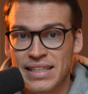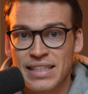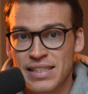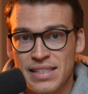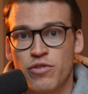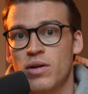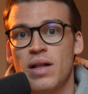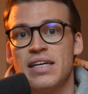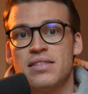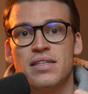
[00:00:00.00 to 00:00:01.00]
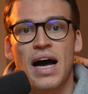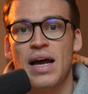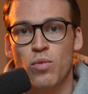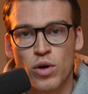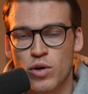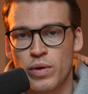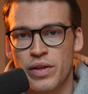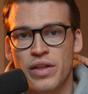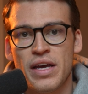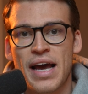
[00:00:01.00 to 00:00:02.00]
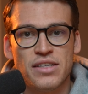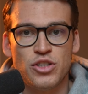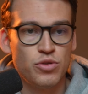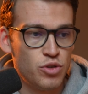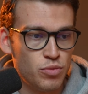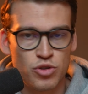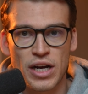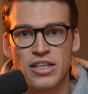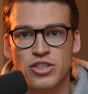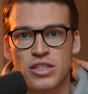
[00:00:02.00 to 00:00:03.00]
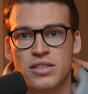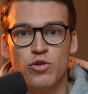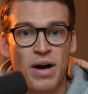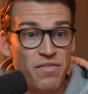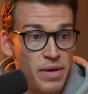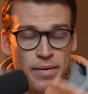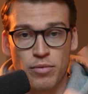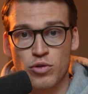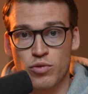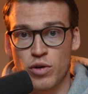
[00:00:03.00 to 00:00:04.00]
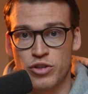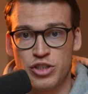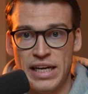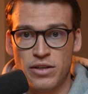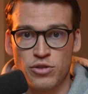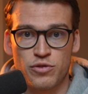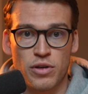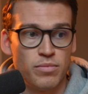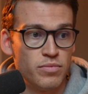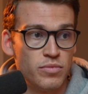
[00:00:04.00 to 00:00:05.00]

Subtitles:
did this for clients that I work with as a YouTube strategist, for whom I've been able to grow their channels from